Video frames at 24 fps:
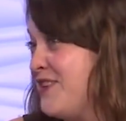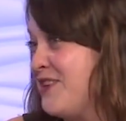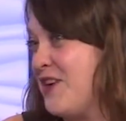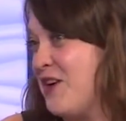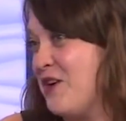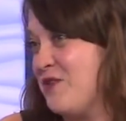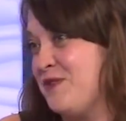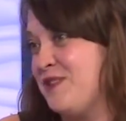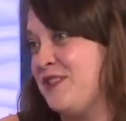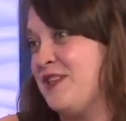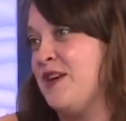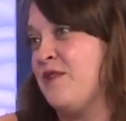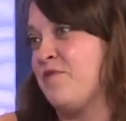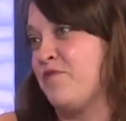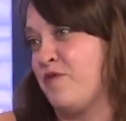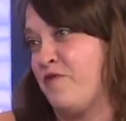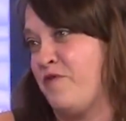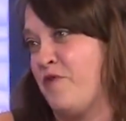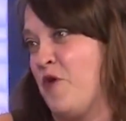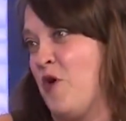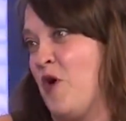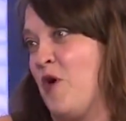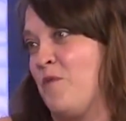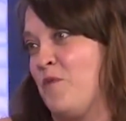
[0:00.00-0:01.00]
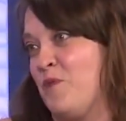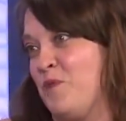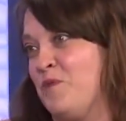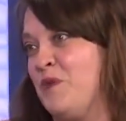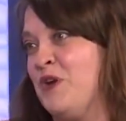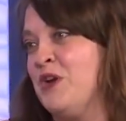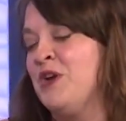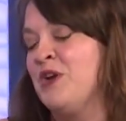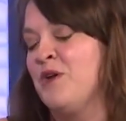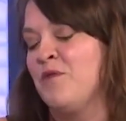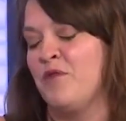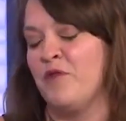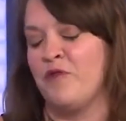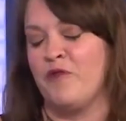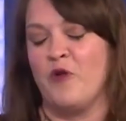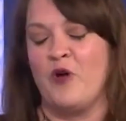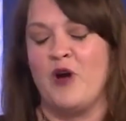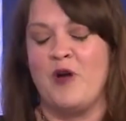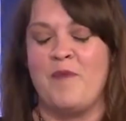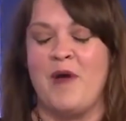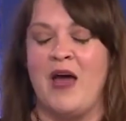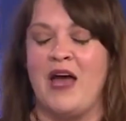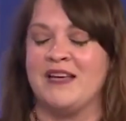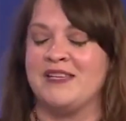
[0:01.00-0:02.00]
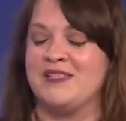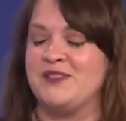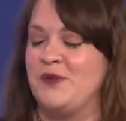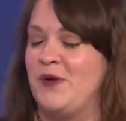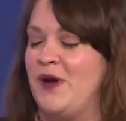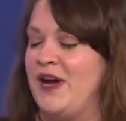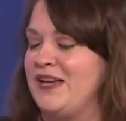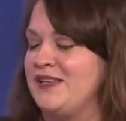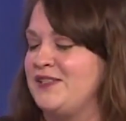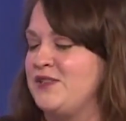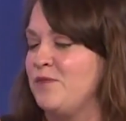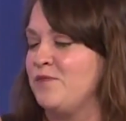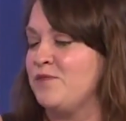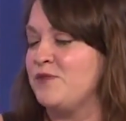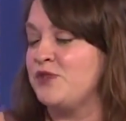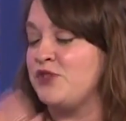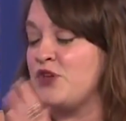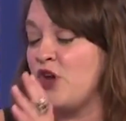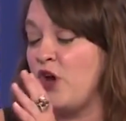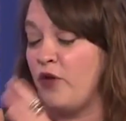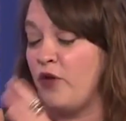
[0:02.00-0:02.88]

Amanda spoke about her father's parenting style. She